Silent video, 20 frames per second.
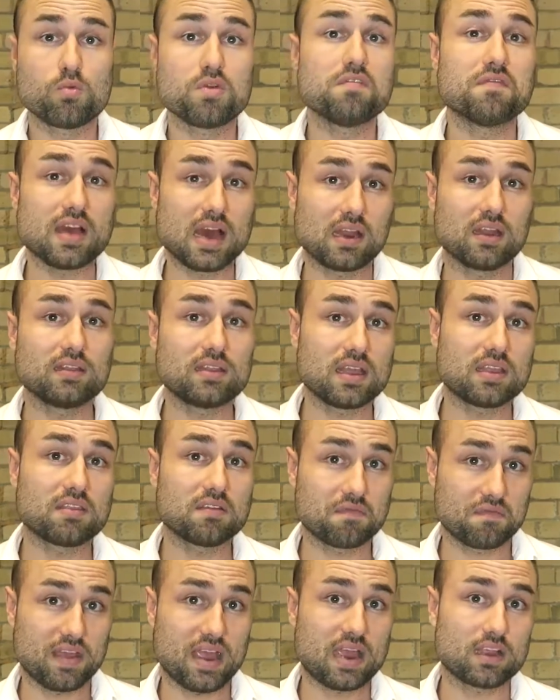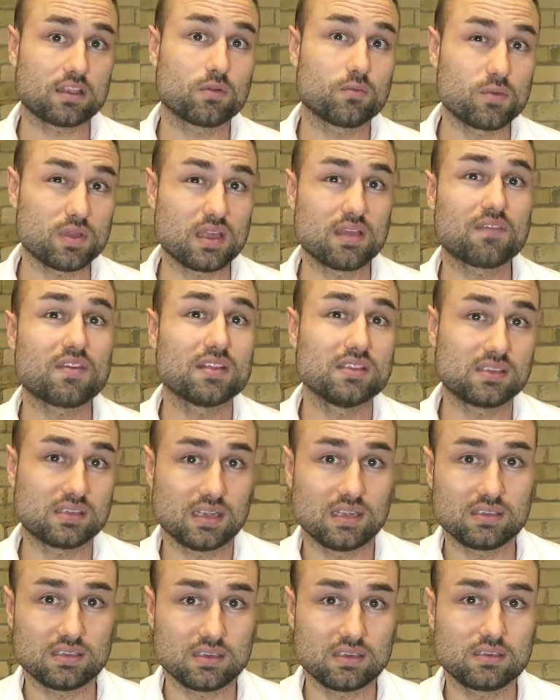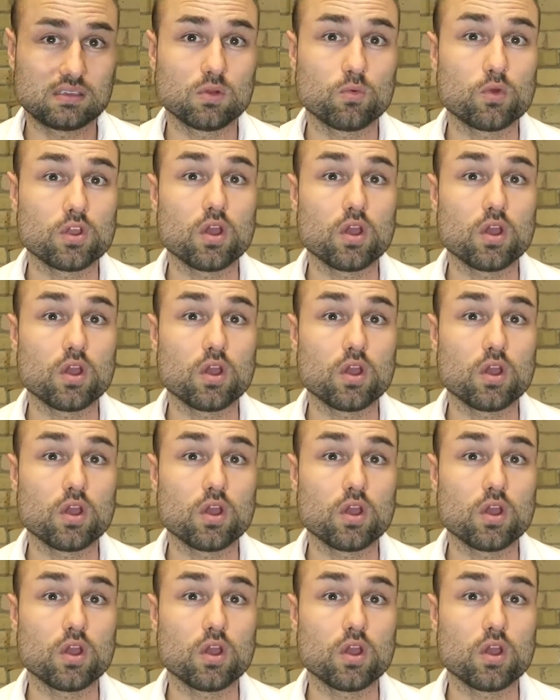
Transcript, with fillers: we validate the fact, or we give consensus that